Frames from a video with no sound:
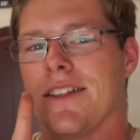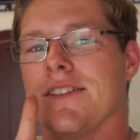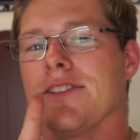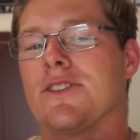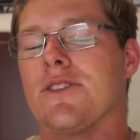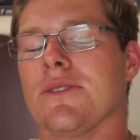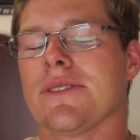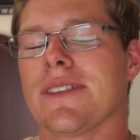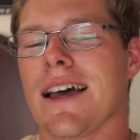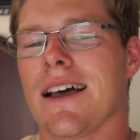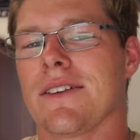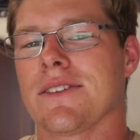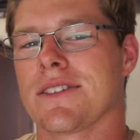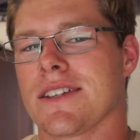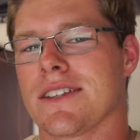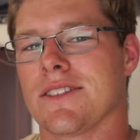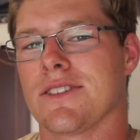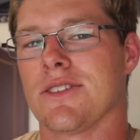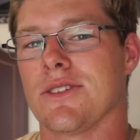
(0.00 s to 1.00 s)

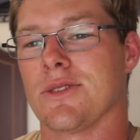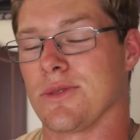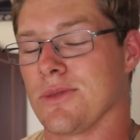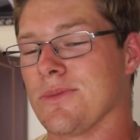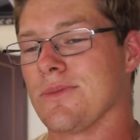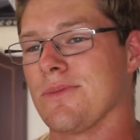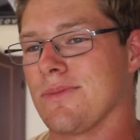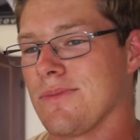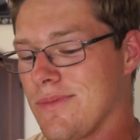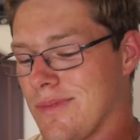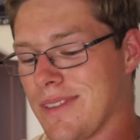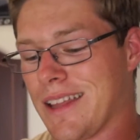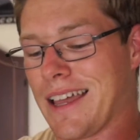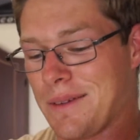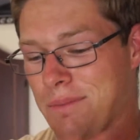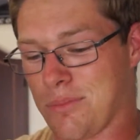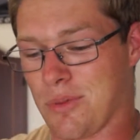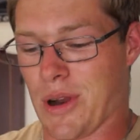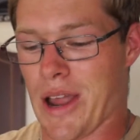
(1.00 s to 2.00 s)
2002.
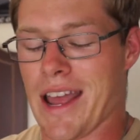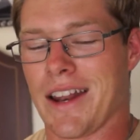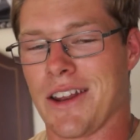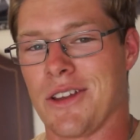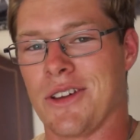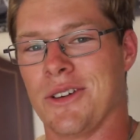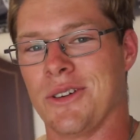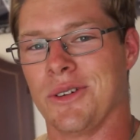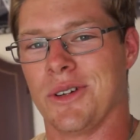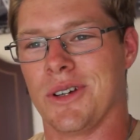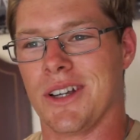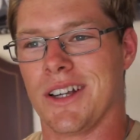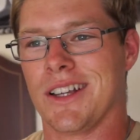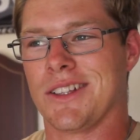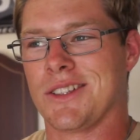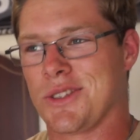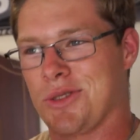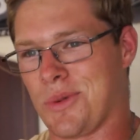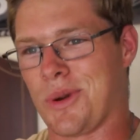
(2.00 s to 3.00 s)
Like brand new,
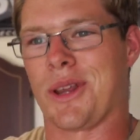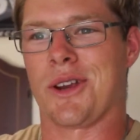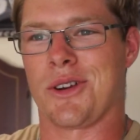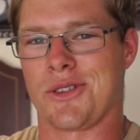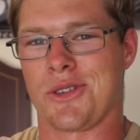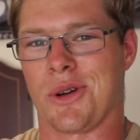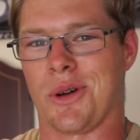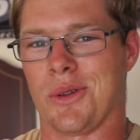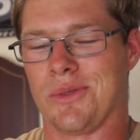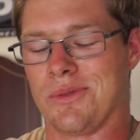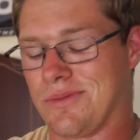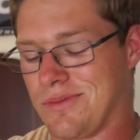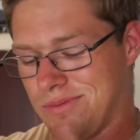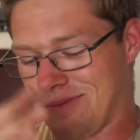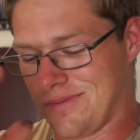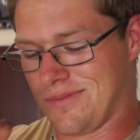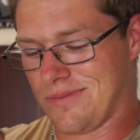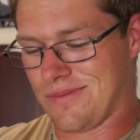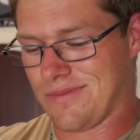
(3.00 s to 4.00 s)
20 years old.
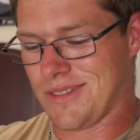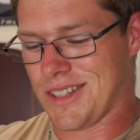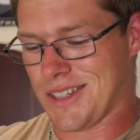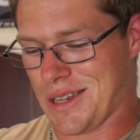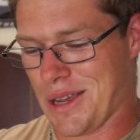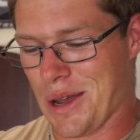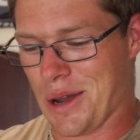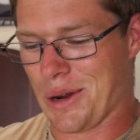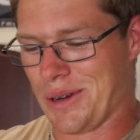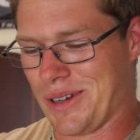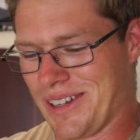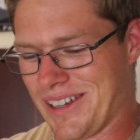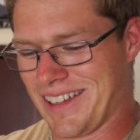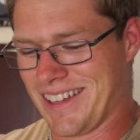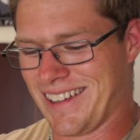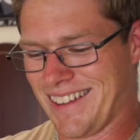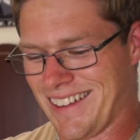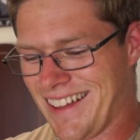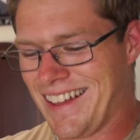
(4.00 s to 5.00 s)
So,
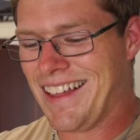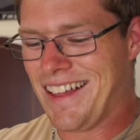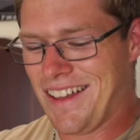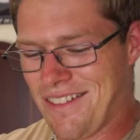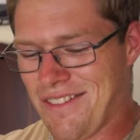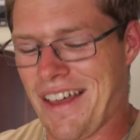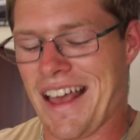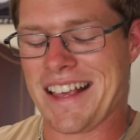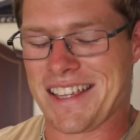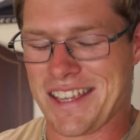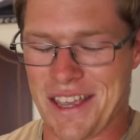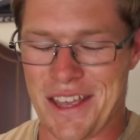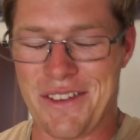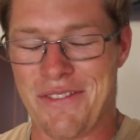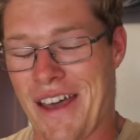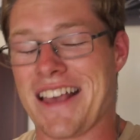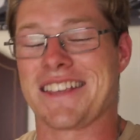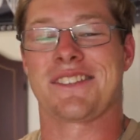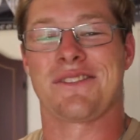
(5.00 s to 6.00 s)

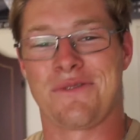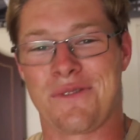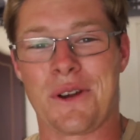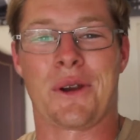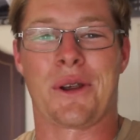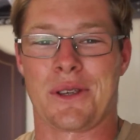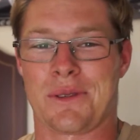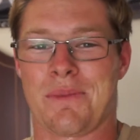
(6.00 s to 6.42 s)
fast and furious,